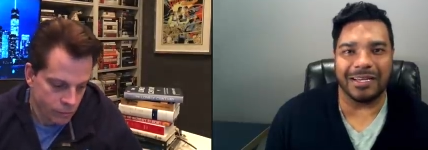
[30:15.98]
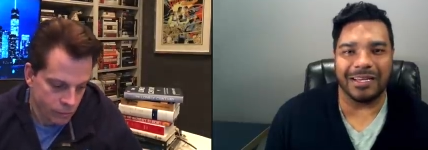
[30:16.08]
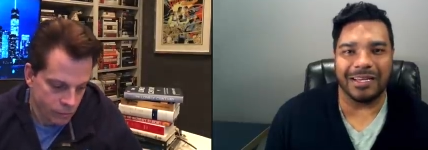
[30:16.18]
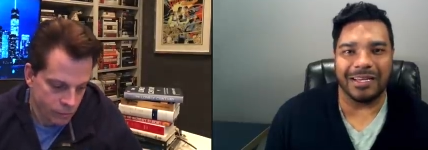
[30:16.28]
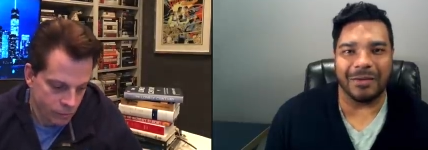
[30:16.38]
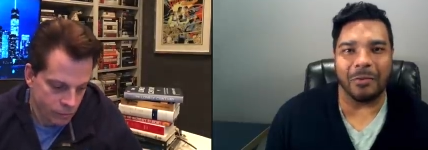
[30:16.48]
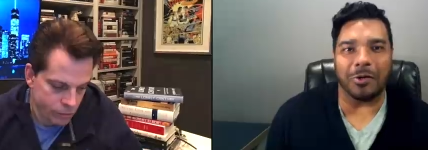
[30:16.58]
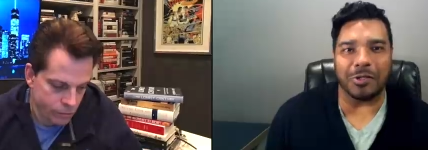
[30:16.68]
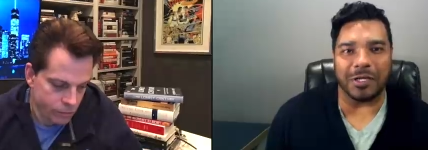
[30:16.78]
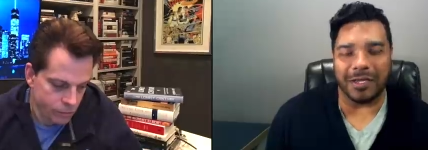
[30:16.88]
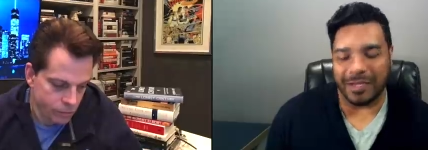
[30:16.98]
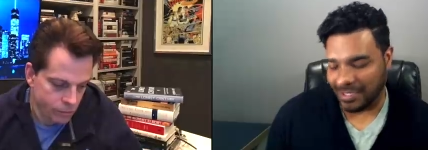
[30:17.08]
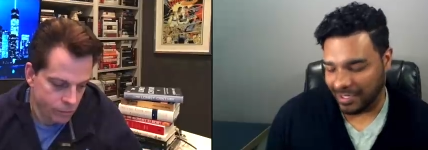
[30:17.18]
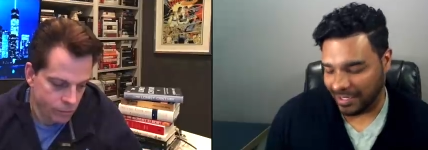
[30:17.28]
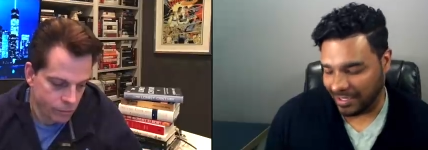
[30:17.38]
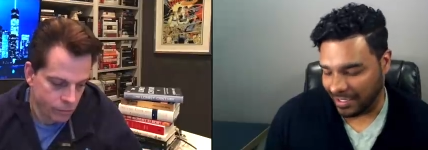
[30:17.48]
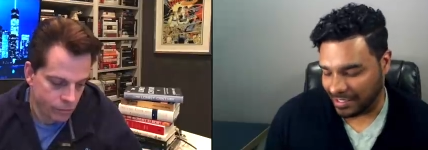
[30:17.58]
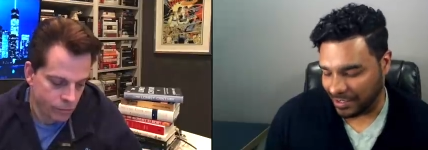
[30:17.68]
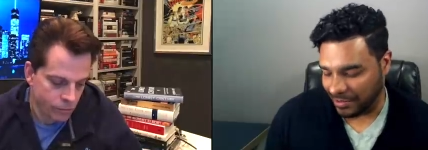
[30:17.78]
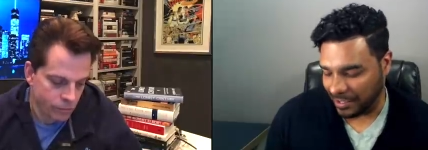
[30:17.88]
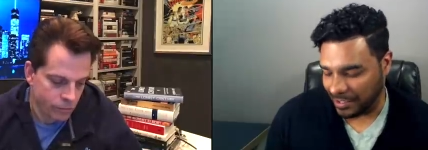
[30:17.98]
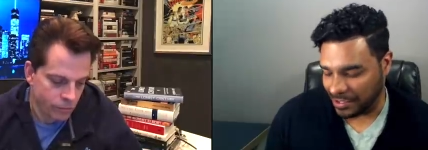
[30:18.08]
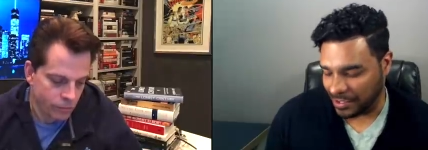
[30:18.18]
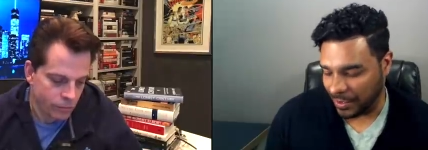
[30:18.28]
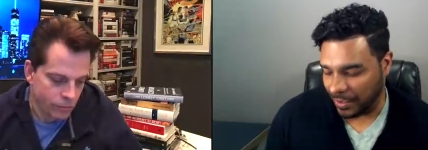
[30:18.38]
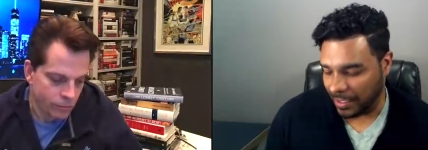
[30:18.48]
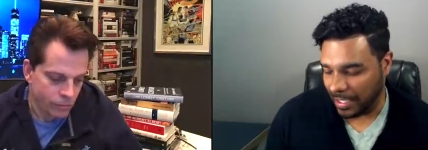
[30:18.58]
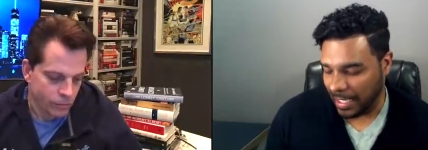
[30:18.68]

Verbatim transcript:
Speaker 1: emerging, and, and that's a good place to start.